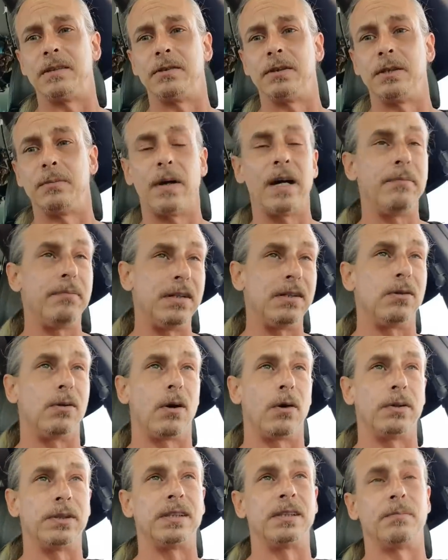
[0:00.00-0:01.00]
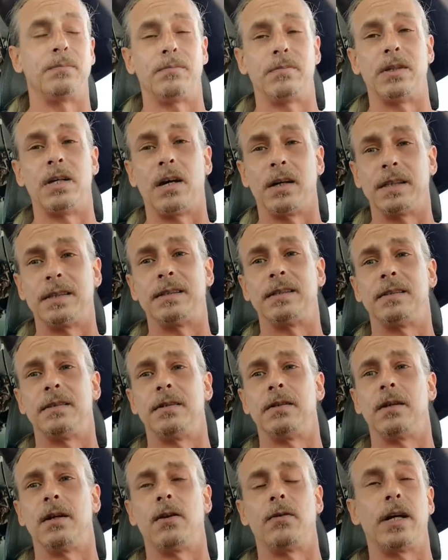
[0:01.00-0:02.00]
You might be growing some nuts, you
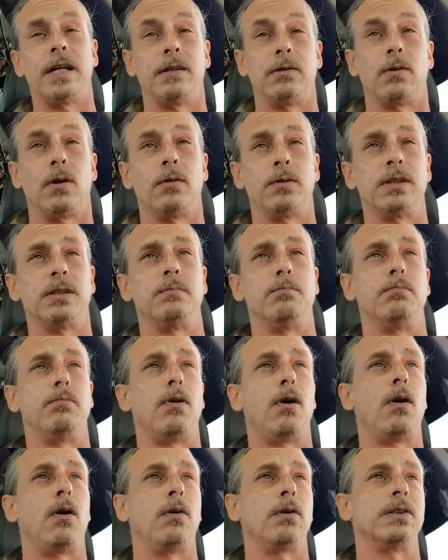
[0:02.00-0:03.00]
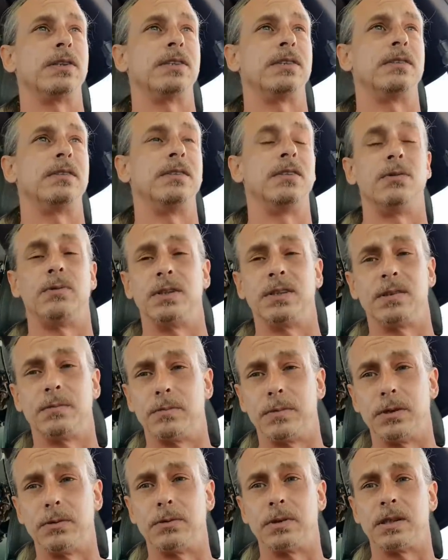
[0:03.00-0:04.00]
know, like growing some balls, doing some
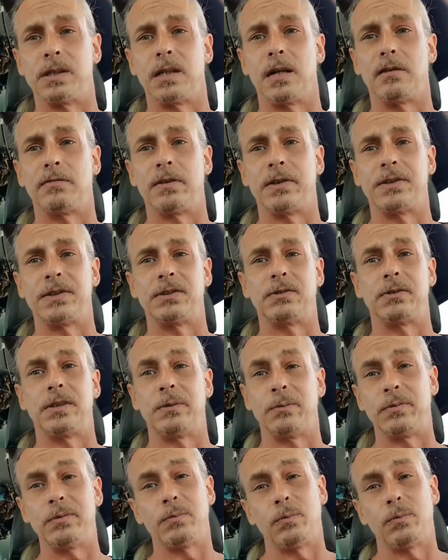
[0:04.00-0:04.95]
new stuff on the street,